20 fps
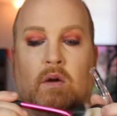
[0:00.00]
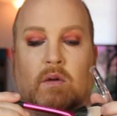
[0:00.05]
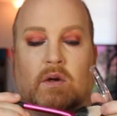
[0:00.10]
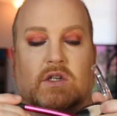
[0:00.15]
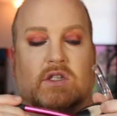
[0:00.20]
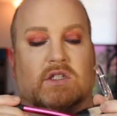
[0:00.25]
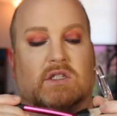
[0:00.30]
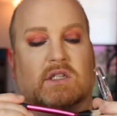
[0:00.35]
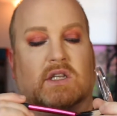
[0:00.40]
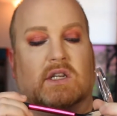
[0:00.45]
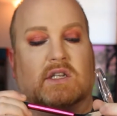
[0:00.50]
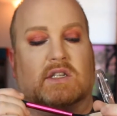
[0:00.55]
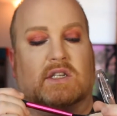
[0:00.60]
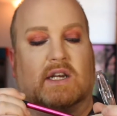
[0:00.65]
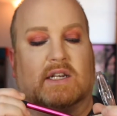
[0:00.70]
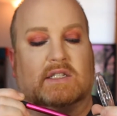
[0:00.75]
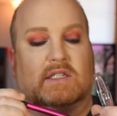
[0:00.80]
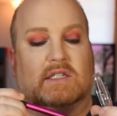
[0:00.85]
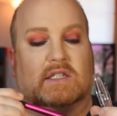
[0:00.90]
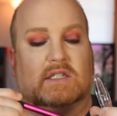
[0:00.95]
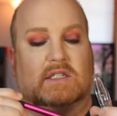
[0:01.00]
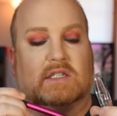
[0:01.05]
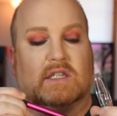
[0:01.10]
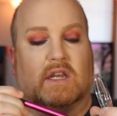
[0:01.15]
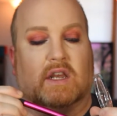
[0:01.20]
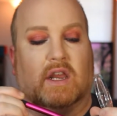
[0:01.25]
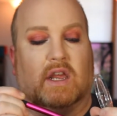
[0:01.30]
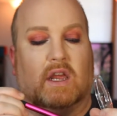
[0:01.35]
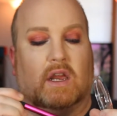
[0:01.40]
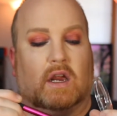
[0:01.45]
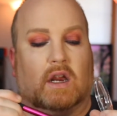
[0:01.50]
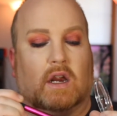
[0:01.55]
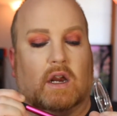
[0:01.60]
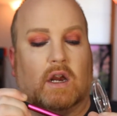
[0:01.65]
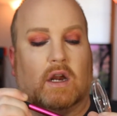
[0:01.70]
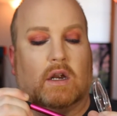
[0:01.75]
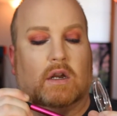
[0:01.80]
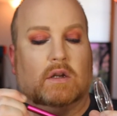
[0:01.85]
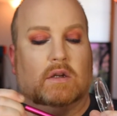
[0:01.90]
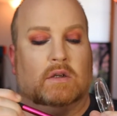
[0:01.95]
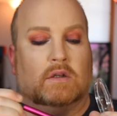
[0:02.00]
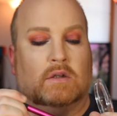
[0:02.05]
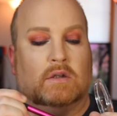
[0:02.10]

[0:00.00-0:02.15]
We're just going to dust this in here.